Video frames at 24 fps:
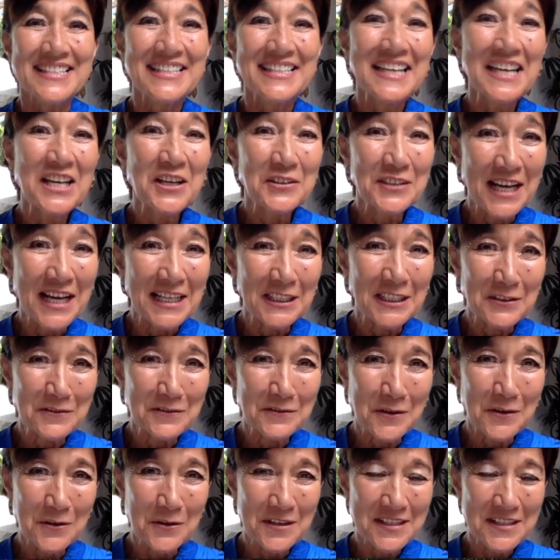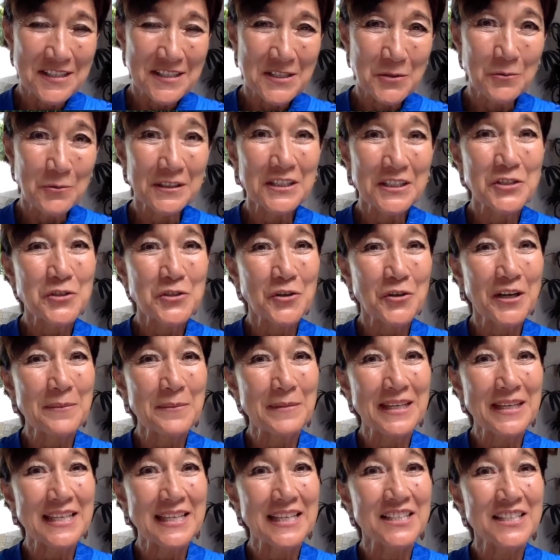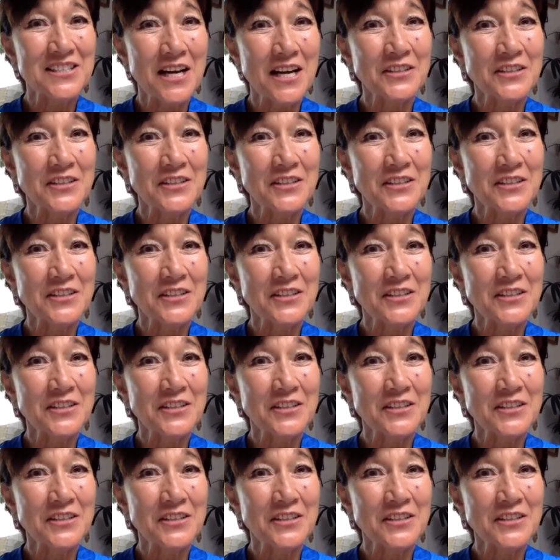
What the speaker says: on Island Focus, you will enjoy meeting Dr.